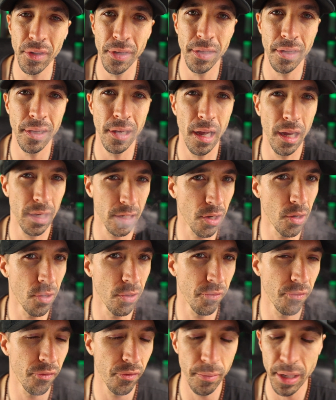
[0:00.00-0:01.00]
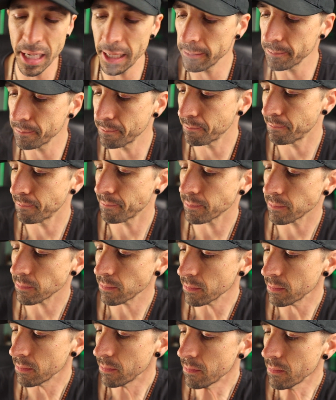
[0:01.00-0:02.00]
a con for me.
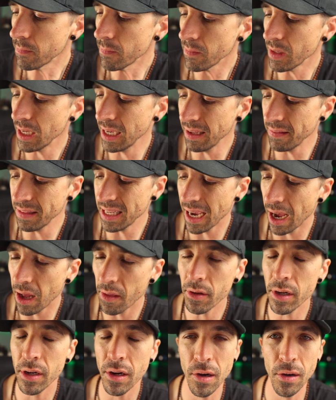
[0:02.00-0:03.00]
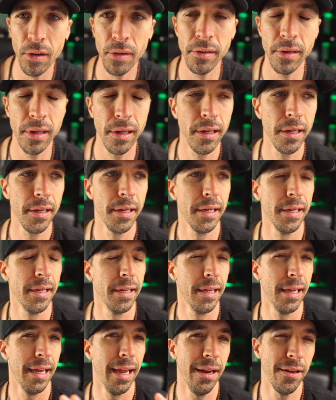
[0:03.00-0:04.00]
And the other con,
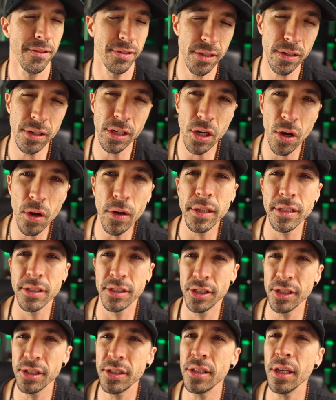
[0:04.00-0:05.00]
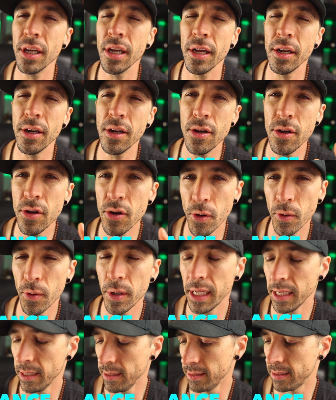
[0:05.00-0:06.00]
and it's not a con, it's just an
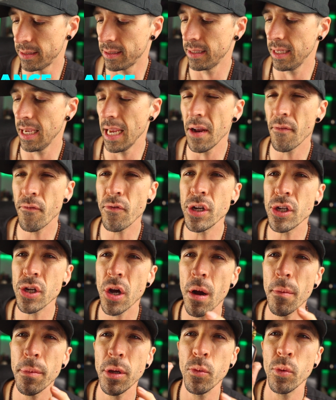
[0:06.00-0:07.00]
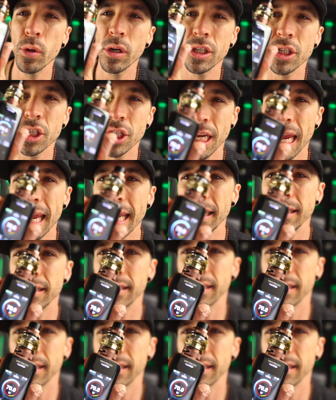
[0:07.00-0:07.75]
annoyance. Every time you want to change